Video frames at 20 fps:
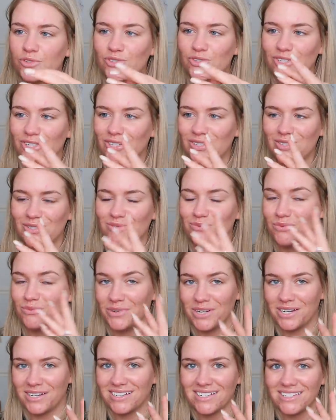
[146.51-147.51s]
just
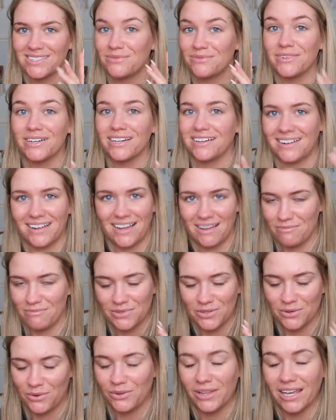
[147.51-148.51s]
weird. It's weird. I'm
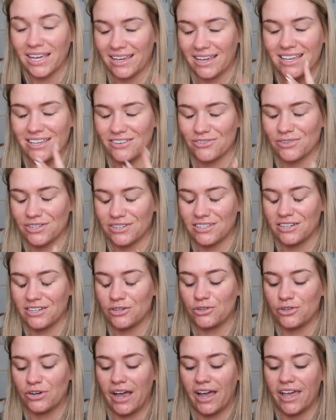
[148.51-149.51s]
so like interested
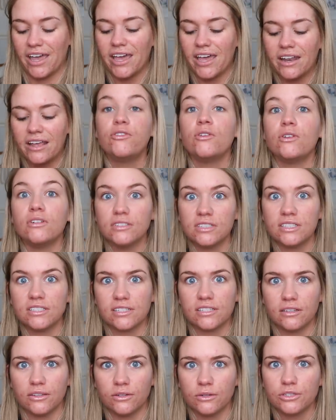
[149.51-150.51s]
to try it. Full
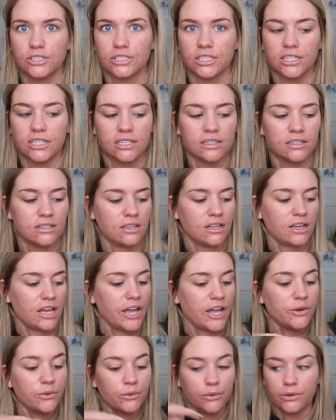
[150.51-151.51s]
disclosure,
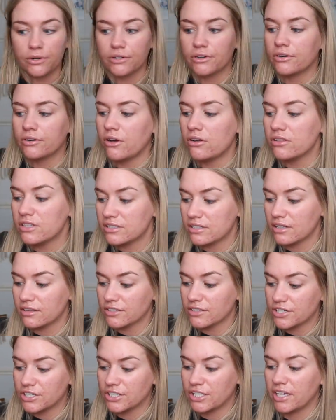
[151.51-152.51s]
I ordered all this
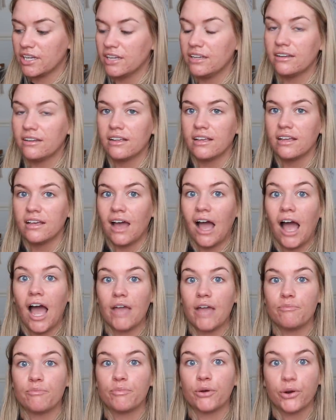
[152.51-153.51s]
other shit.
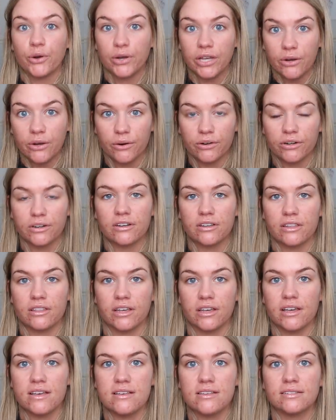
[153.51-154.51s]
I pre-ordered
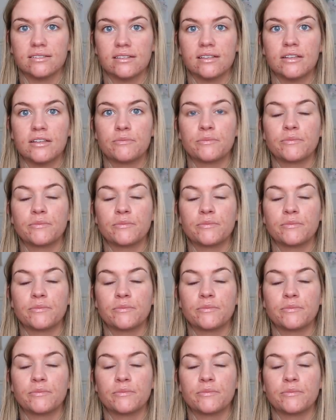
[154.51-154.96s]
this,